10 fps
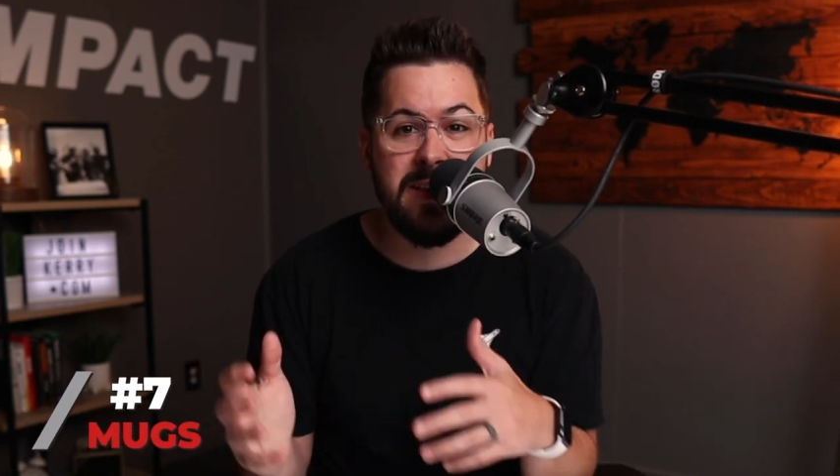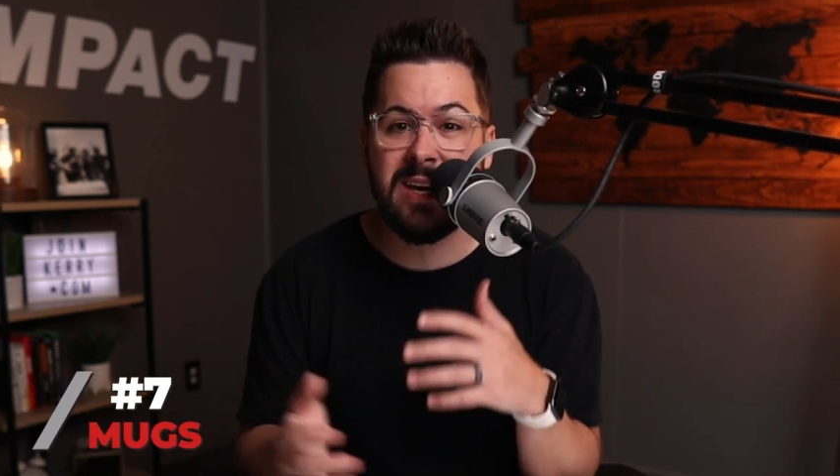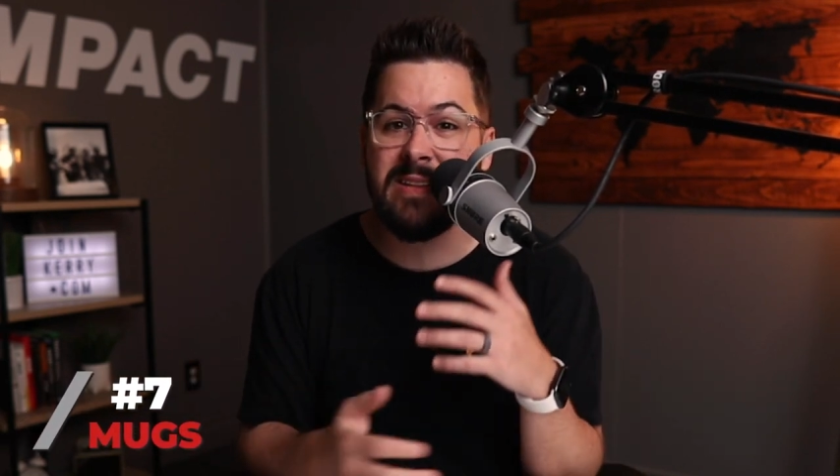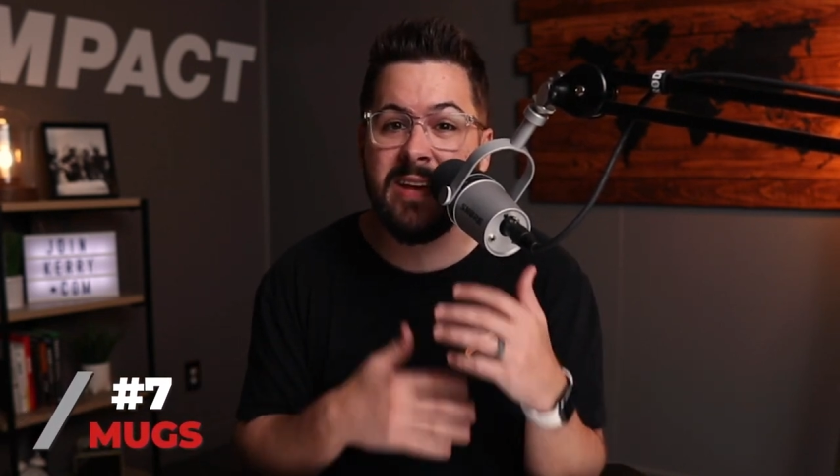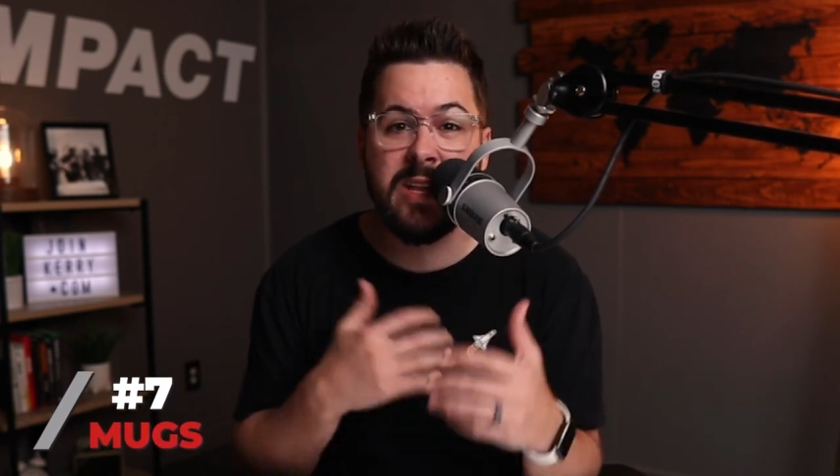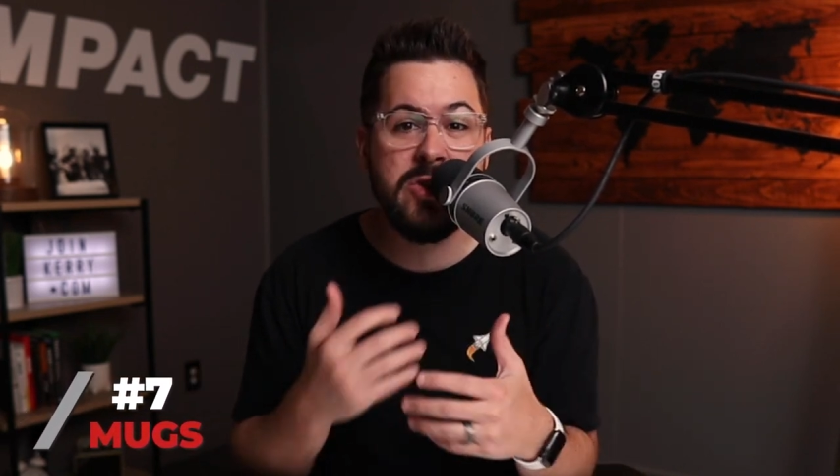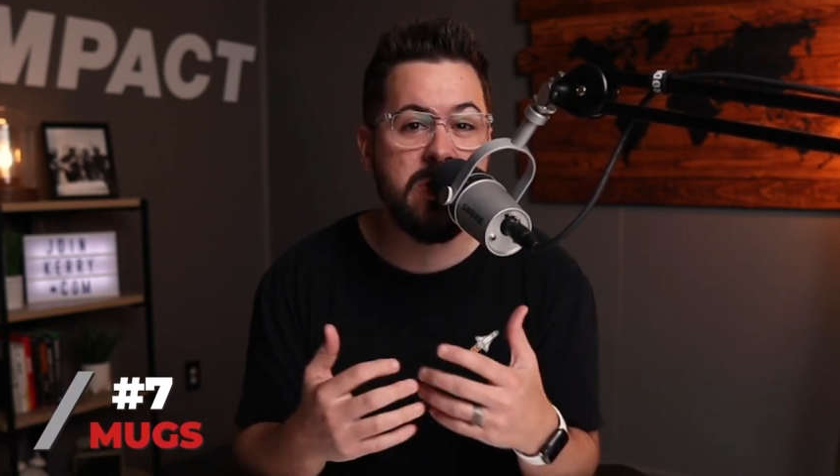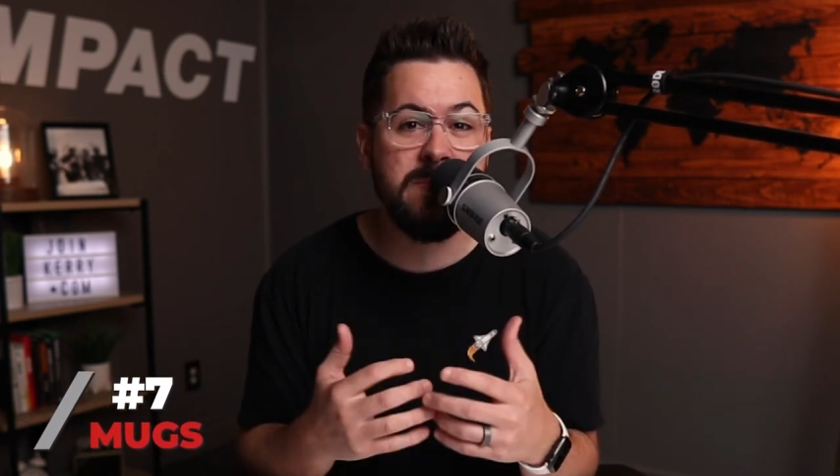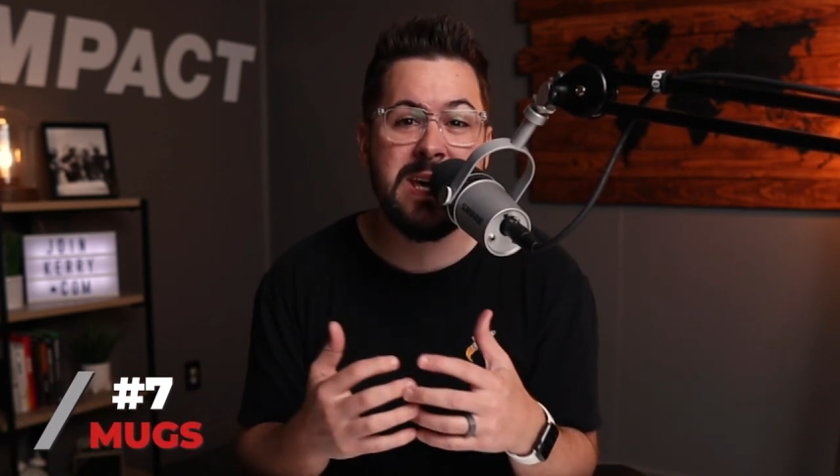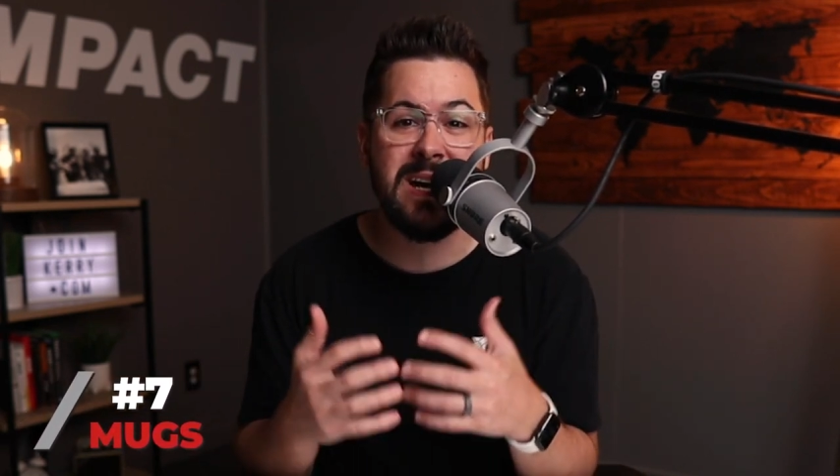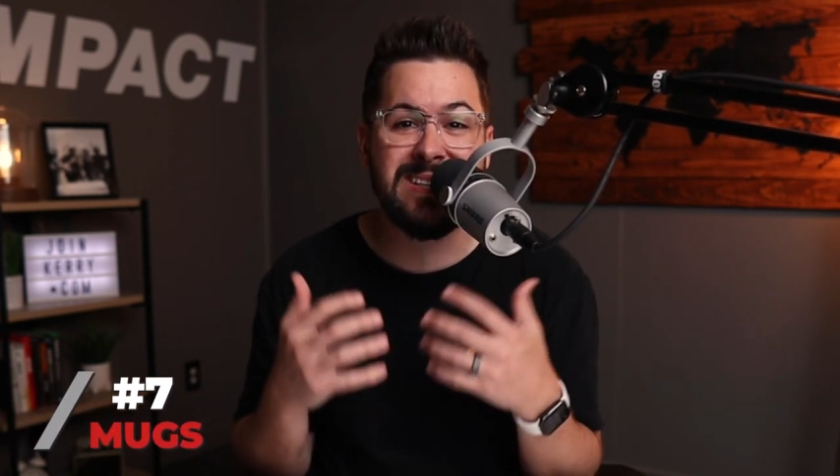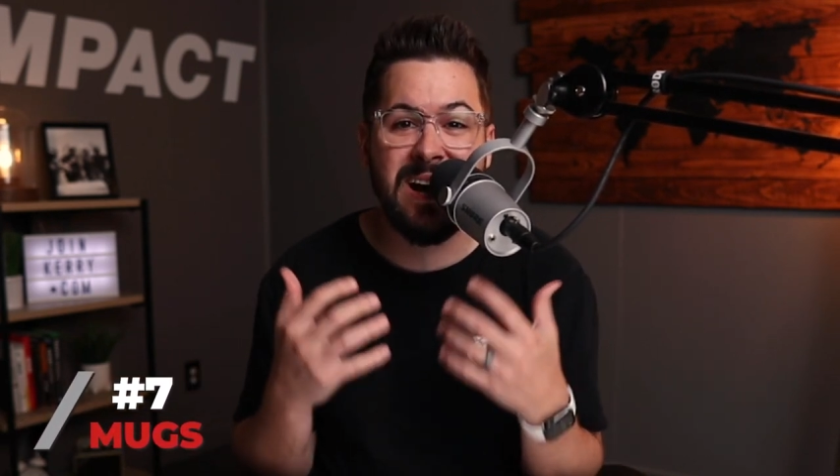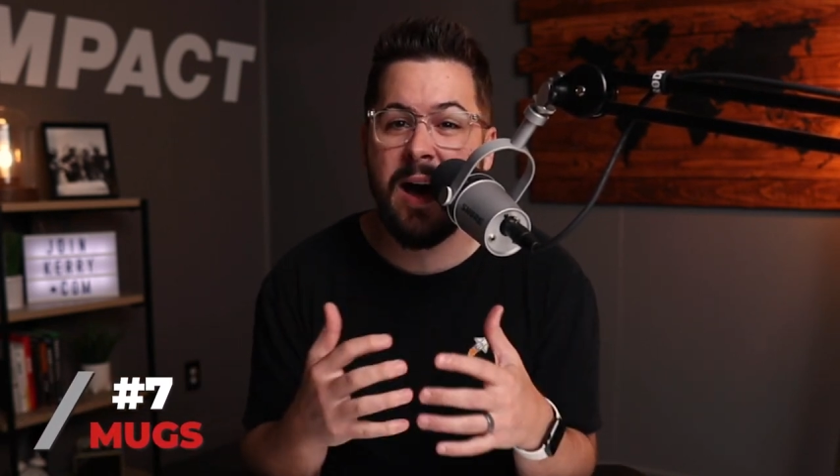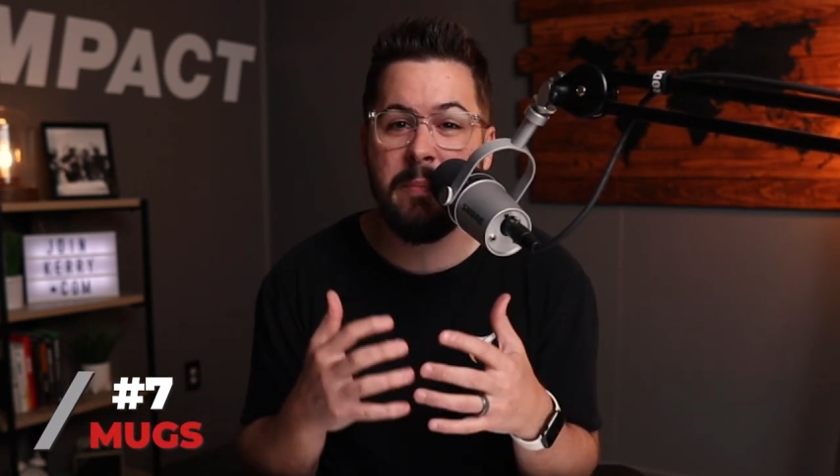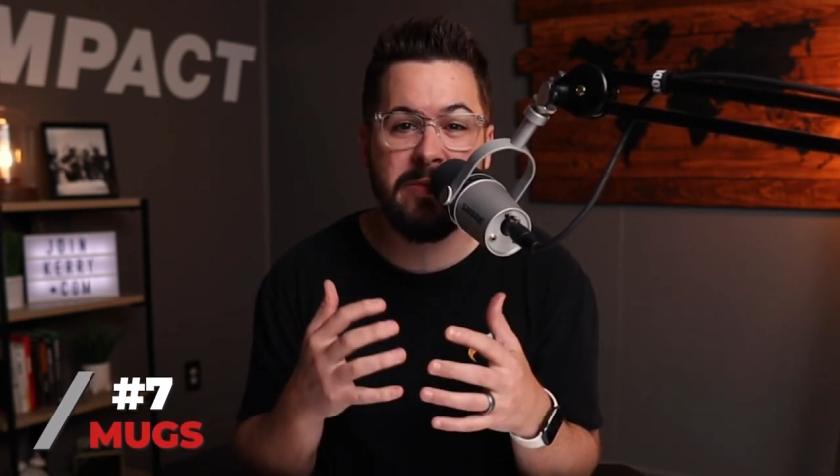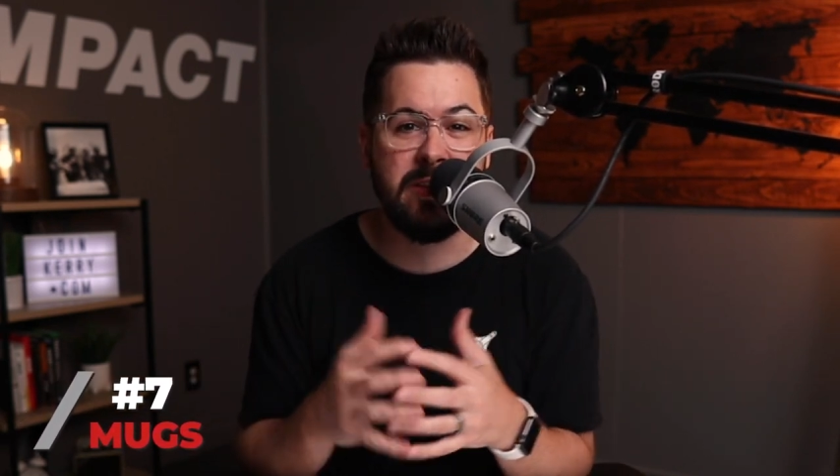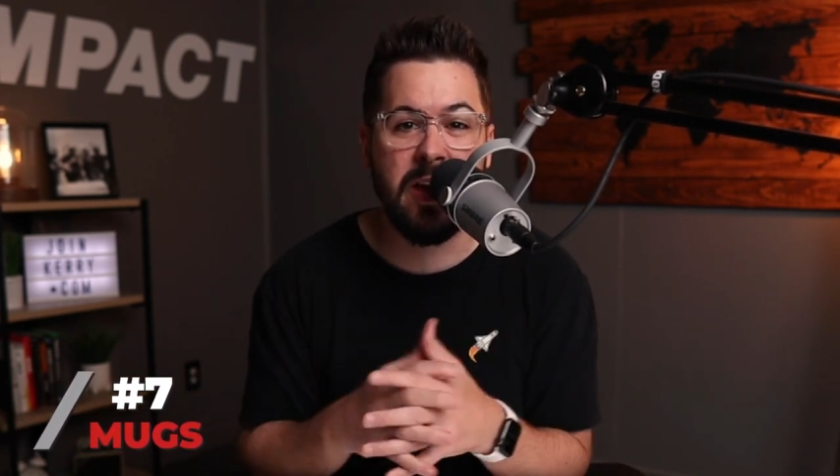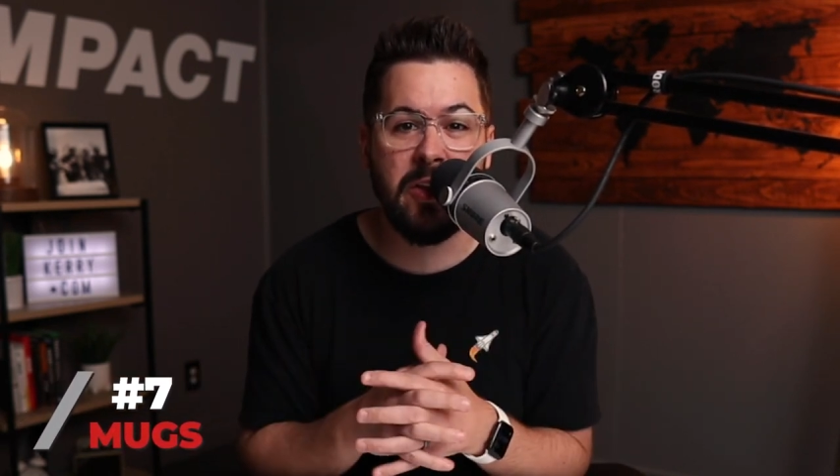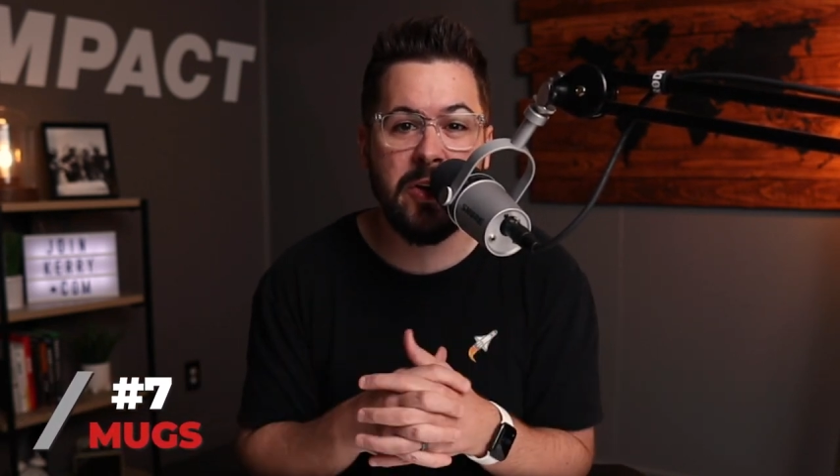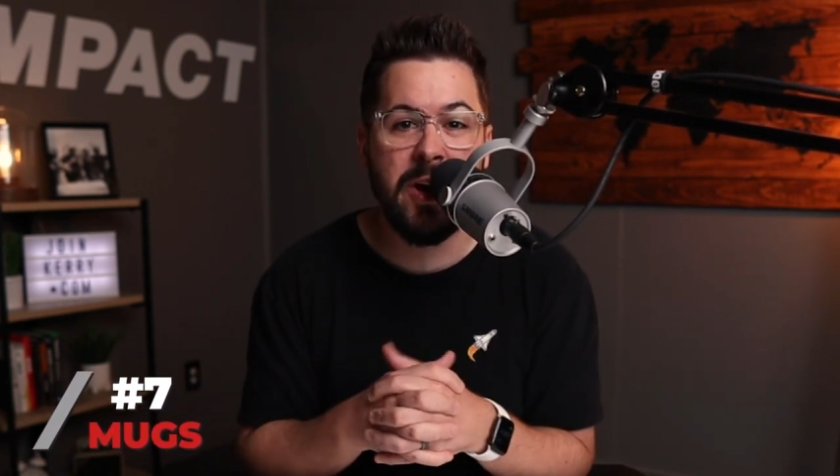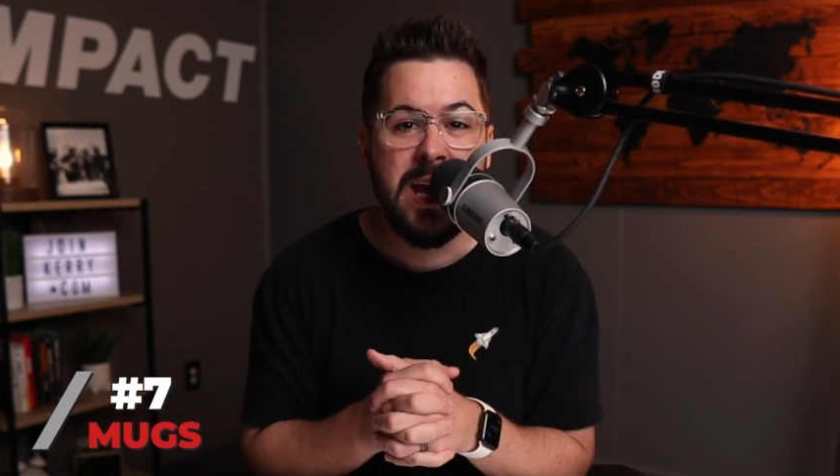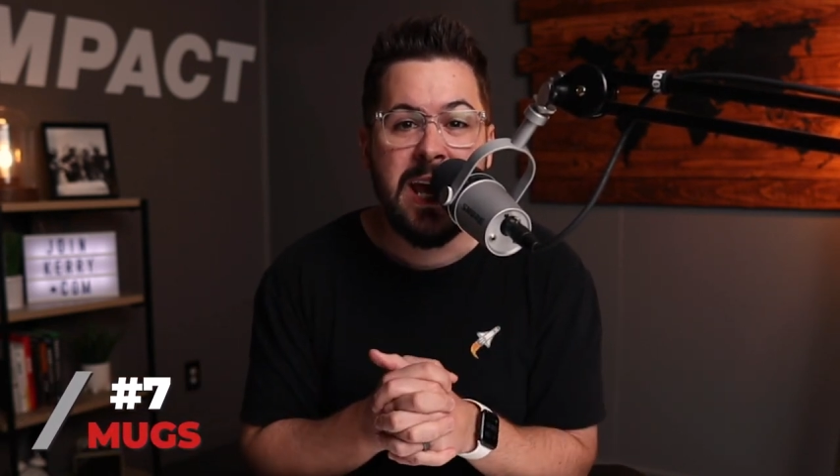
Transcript: They continue to be a top seller.